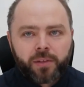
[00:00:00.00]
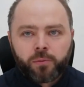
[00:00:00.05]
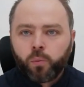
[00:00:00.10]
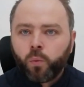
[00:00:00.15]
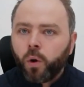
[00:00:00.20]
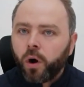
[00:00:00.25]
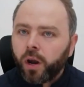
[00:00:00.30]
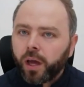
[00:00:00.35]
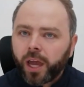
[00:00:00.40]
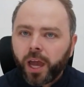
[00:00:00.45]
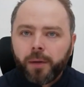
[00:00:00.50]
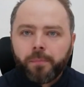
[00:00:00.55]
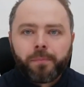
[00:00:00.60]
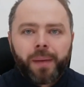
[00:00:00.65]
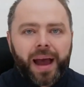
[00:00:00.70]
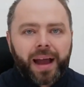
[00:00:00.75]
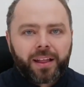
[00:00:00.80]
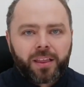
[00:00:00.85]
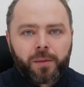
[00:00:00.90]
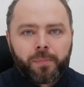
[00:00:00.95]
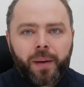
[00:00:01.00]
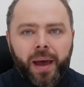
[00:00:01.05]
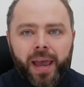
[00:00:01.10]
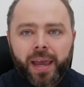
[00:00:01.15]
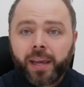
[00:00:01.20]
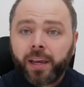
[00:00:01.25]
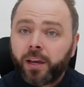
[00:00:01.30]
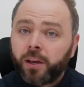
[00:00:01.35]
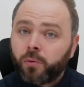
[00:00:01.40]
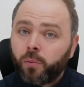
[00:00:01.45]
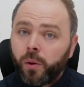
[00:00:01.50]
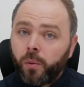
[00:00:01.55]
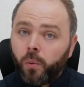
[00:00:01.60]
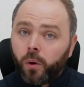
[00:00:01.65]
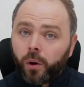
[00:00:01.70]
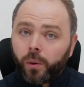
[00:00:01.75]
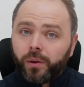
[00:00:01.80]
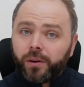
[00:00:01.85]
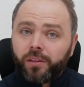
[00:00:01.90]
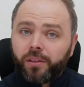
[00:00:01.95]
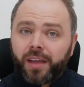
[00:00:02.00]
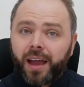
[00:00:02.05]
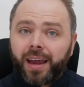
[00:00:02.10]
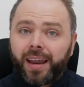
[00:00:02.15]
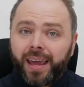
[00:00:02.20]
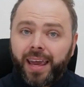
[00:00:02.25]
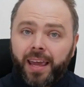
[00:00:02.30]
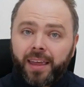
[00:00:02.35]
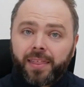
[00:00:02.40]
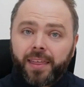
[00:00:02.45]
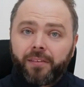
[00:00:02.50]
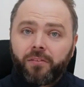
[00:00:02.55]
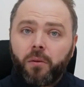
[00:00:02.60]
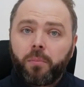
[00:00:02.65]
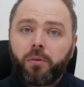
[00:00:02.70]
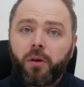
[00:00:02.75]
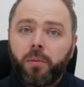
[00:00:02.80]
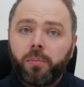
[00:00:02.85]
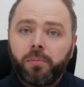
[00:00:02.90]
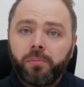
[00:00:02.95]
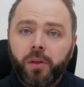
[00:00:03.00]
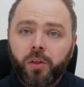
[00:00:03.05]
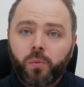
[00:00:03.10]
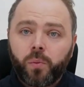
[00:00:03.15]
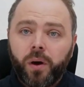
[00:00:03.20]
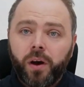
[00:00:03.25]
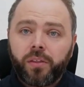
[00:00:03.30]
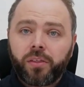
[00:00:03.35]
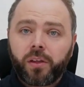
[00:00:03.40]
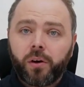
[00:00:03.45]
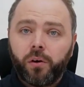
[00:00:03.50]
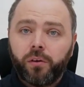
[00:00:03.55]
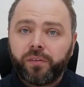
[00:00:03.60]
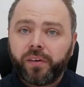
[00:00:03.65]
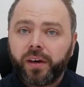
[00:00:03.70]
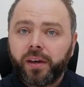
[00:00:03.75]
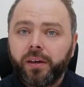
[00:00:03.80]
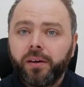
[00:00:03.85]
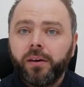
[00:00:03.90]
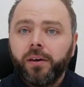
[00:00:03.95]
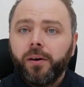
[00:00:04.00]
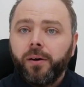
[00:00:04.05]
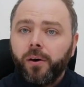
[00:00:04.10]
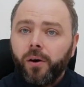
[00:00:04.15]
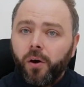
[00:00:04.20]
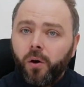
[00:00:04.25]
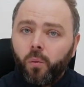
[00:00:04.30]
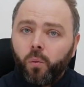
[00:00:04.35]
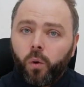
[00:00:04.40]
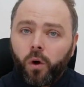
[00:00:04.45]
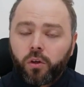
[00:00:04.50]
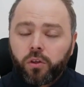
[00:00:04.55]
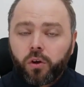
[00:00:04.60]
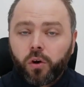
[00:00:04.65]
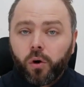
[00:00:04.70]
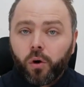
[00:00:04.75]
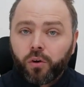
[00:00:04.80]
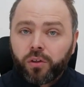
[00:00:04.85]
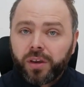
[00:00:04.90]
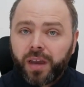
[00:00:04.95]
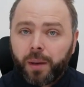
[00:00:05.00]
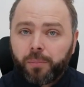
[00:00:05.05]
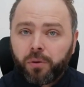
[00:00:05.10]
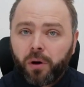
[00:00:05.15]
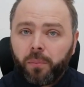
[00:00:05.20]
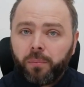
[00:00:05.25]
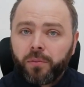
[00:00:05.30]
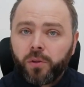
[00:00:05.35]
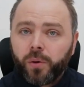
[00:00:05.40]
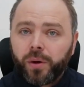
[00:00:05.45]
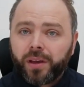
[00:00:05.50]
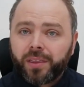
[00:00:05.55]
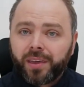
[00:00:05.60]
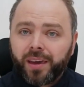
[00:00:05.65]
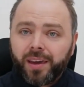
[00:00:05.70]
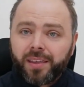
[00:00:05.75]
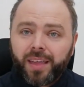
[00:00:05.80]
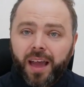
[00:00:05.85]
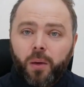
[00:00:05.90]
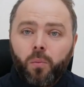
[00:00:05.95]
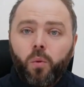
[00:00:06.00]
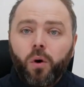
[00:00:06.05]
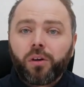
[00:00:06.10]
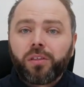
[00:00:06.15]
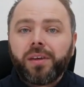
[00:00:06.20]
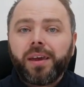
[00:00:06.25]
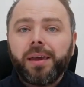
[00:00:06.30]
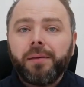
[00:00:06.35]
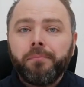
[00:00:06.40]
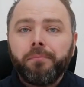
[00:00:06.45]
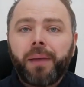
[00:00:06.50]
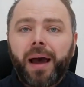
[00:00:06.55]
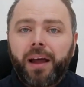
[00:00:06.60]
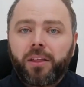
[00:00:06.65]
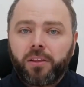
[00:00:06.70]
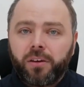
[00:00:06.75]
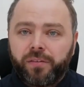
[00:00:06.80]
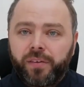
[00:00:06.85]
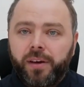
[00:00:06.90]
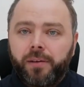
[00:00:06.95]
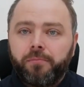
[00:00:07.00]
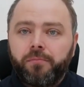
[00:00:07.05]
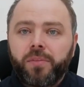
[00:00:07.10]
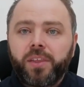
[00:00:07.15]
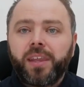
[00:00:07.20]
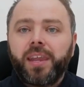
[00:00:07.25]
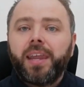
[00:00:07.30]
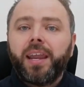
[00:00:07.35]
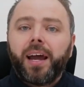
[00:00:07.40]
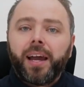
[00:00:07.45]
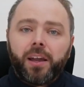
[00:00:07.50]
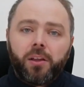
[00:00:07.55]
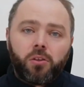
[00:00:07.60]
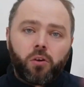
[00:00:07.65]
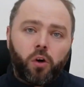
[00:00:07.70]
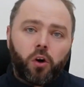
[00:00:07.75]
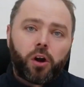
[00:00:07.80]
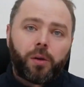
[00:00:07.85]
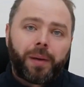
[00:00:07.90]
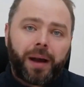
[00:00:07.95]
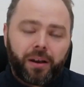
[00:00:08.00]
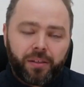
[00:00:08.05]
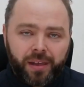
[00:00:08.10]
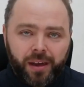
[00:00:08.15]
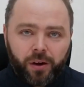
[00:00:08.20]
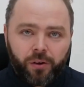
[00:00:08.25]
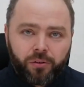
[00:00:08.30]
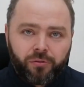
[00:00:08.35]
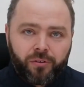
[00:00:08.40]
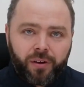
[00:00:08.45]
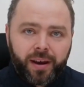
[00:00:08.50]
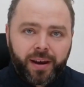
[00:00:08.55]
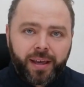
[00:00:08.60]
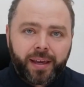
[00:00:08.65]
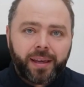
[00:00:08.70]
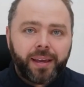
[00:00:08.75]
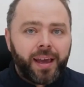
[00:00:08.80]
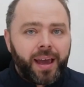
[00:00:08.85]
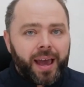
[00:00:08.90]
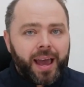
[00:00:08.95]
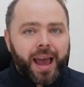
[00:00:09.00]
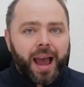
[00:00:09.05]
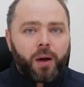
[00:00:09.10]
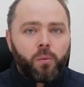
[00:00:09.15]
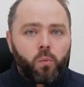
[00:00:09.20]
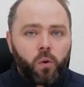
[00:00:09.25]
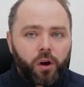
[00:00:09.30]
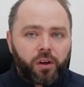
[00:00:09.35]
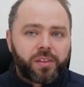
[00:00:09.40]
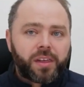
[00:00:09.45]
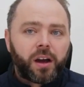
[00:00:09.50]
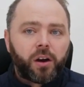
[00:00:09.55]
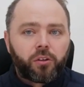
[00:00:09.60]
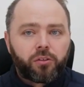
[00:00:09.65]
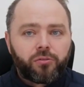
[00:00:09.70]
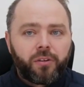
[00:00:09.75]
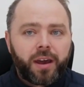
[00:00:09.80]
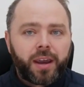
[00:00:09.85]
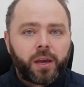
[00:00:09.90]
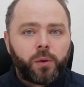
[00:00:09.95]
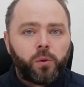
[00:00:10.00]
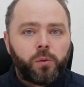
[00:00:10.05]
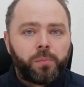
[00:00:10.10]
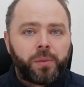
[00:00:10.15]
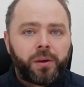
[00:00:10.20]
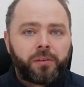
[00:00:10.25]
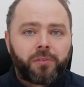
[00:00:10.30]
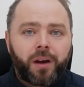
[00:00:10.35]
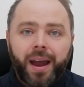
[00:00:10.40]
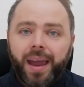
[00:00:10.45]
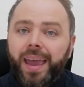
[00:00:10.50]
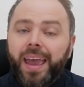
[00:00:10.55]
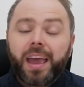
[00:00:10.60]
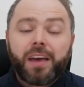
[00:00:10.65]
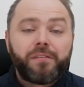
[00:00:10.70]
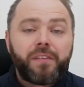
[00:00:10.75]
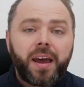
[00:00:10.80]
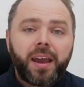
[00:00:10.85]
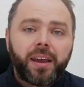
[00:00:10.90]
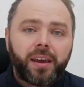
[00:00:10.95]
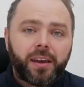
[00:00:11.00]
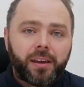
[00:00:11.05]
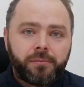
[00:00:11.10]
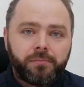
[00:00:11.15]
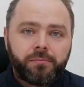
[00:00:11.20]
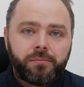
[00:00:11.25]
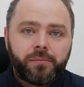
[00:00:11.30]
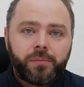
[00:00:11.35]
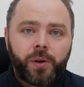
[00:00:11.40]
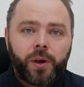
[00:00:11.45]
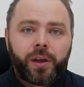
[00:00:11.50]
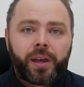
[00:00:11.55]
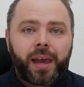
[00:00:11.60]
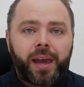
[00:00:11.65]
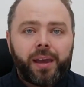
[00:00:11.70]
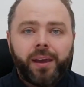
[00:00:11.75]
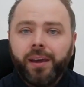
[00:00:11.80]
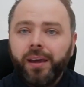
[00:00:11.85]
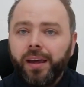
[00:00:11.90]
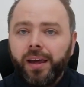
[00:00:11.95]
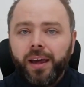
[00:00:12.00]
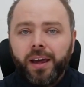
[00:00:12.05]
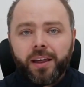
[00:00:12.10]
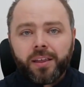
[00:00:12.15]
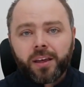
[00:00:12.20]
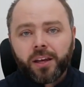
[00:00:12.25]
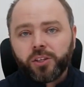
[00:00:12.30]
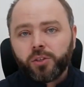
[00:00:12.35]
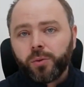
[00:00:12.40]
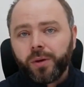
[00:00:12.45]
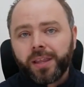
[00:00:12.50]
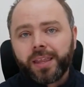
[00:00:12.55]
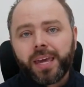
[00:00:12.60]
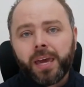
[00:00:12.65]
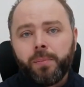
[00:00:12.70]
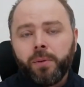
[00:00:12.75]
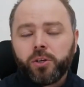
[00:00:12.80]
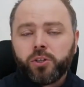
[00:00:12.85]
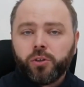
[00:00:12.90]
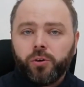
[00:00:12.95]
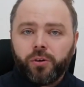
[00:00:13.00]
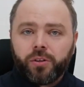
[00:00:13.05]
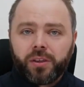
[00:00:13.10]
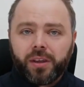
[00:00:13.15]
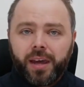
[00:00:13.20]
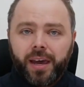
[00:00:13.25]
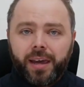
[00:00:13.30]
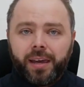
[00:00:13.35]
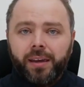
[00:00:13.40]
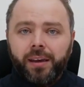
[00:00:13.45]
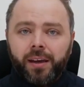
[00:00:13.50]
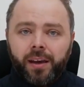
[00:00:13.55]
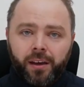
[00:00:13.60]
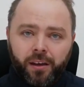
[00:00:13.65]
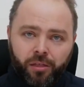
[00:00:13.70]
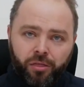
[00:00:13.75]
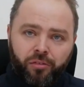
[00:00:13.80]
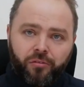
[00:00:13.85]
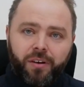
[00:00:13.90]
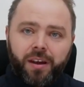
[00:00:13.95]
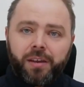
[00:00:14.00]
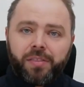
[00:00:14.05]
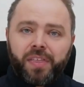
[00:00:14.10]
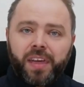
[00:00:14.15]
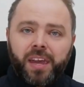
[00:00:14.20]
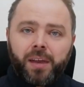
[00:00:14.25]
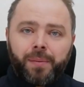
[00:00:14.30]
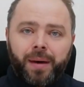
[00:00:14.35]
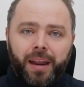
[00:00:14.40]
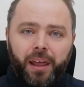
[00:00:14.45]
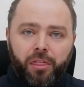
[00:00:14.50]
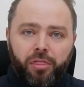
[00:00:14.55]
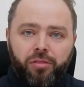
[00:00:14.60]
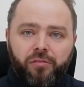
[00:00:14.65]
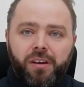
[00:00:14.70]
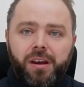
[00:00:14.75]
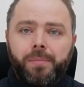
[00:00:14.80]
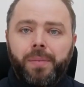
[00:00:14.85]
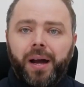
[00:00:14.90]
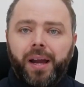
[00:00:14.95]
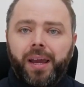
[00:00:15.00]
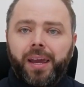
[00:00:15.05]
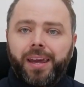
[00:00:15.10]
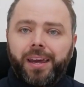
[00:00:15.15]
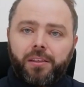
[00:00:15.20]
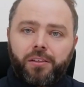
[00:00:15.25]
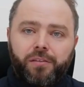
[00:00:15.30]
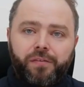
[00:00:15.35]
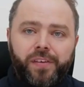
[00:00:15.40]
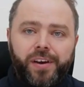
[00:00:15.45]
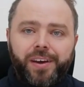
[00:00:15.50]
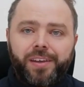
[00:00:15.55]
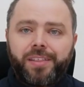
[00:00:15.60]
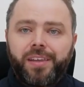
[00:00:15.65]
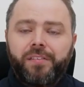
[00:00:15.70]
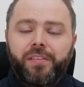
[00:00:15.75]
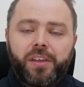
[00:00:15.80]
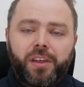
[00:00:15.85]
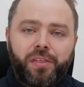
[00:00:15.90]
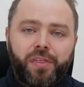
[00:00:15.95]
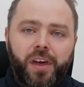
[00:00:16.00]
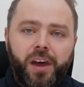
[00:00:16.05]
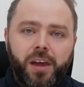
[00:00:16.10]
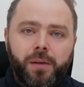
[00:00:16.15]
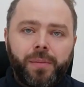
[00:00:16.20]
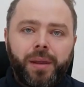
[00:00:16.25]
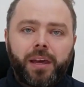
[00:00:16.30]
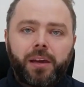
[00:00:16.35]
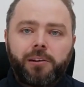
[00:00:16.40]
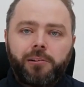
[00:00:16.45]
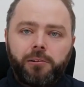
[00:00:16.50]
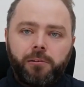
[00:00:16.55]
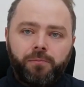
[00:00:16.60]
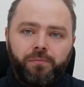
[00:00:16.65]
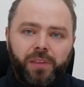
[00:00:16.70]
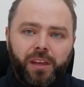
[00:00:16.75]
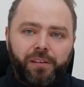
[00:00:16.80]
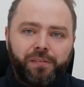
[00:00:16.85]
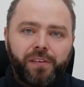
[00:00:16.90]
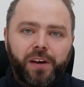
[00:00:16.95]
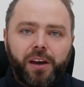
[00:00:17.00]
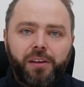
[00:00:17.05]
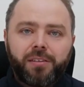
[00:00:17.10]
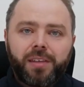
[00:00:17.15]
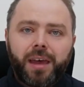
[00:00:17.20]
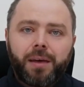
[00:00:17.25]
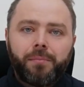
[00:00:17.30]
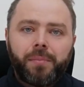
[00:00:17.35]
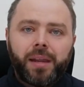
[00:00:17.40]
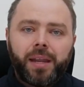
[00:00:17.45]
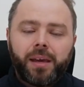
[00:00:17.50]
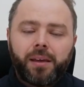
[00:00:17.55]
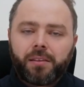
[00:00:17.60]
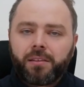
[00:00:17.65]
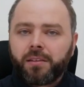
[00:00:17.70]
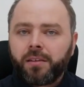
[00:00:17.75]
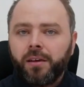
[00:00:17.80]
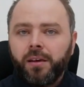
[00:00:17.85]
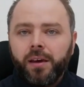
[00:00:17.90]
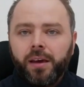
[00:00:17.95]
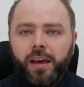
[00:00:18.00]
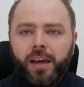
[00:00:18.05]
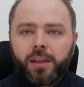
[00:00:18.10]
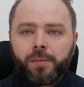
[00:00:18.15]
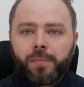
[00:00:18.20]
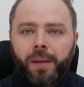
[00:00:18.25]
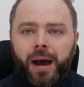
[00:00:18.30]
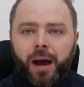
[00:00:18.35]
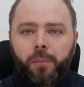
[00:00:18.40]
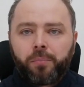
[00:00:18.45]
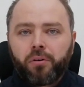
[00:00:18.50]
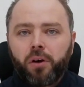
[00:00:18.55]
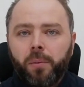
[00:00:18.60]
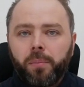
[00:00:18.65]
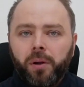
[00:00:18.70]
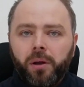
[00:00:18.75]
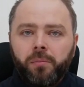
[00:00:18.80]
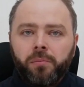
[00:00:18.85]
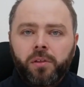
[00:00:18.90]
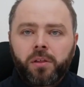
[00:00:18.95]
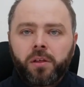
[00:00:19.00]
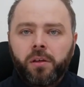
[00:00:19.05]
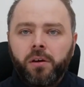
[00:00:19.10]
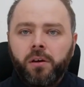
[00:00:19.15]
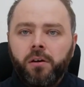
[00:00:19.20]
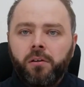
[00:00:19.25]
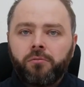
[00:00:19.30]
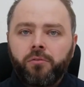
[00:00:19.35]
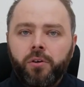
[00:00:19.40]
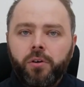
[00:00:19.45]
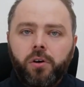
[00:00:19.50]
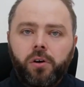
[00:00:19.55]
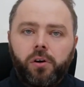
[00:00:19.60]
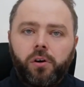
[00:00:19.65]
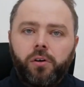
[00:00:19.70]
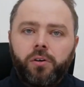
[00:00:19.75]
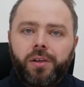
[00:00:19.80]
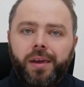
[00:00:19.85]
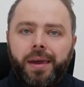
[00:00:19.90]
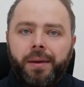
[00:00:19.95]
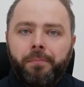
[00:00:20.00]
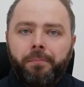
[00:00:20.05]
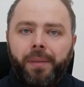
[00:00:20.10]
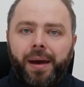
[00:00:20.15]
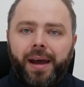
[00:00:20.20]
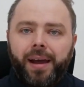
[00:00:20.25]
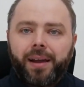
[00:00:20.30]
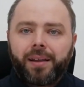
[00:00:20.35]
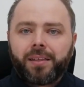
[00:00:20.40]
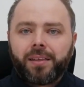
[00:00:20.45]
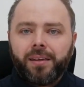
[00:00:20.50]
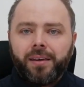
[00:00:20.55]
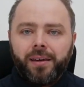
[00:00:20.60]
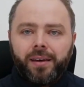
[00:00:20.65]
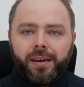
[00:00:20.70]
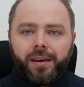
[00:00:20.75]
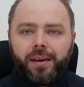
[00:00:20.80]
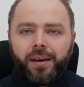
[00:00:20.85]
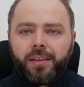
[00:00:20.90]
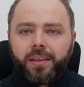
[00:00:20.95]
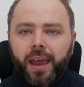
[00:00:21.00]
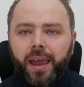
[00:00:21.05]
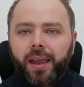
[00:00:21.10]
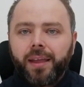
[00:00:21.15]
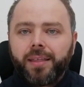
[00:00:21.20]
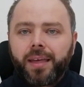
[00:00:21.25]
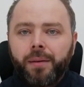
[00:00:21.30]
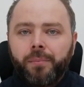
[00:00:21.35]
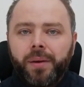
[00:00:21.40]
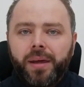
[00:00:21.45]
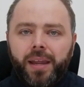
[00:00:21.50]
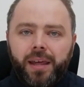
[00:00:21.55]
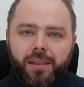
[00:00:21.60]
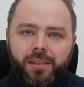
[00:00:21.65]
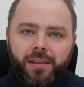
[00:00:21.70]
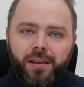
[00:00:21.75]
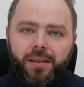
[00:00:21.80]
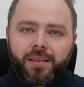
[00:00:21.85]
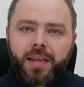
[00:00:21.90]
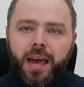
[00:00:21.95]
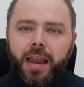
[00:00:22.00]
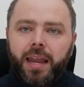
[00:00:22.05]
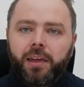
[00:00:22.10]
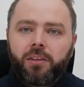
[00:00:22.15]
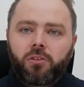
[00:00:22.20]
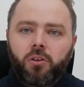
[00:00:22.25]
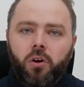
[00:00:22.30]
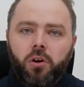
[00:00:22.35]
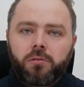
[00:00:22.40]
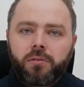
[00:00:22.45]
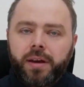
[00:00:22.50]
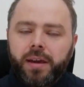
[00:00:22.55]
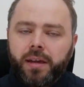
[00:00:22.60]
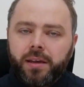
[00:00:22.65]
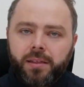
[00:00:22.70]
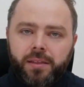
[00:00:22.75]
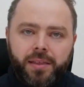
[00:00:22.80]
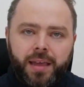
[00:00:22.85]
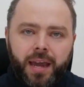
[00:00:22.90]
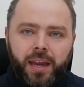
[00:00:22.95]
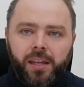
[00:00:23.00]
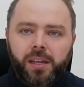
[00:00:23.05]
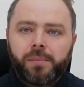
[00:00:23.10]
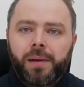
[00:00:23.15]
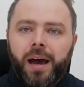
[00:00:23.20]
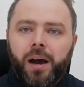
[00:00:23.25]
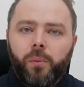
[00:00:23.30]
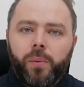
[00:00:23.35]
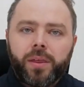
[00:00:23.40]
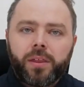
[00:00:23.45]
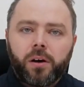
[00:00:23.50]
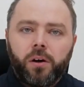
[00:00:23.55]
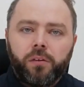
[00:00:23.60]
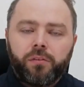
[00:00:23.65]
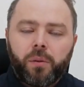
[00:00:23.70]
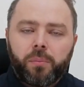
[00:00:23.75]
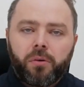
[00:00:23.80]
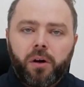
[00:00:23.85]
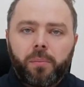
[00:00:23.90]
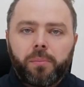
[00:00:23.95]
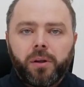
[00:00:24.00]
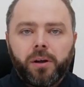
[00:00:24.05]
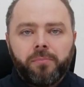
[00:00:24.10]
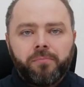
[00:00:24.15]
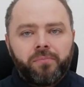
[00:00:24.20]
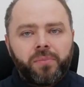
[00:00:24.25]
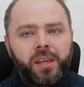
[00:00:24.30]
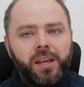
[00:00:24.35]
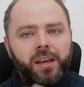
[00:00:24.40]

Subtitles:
We want to go back to pain because we want to understand, is there a problem that's worth solving? What's causing that problem to exist? And what's the impact of it? So then I can talk about sales training and what sales training would be right, if any. Okay, so I just wanted to keep it short today. Think about it, 3 buckets. First, if it's a 30-minute call, first 10 minutes is about problems, root cause, impact. Second 10 minutes, telling stories, telling them how we solve the problem.